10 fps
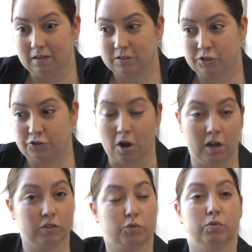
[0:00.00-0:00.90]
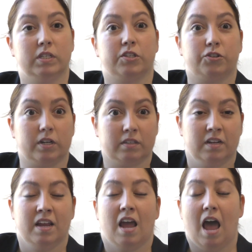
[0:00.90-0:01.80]
strong school
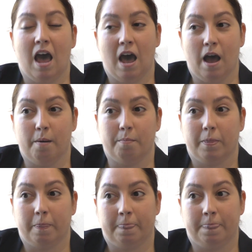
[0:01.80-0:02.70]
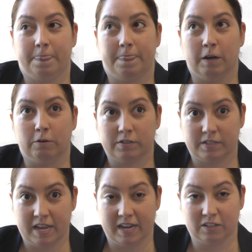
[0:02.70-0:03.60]
district.
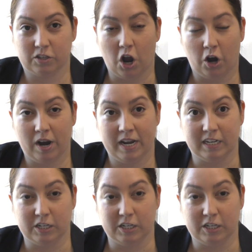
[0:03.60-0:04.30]
Those things already